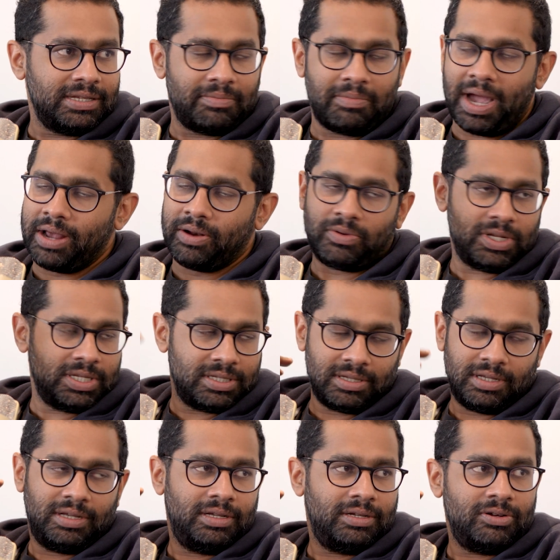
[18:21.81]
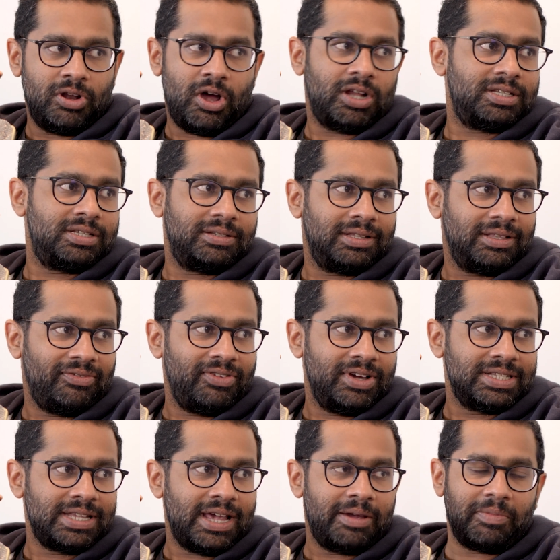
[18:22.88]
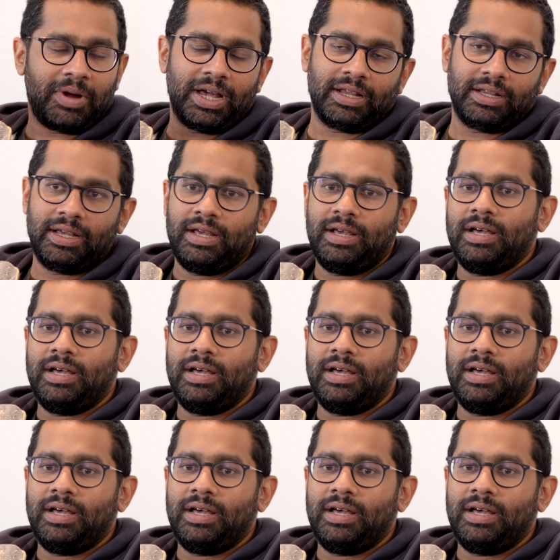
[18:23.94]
And mine was not the first time I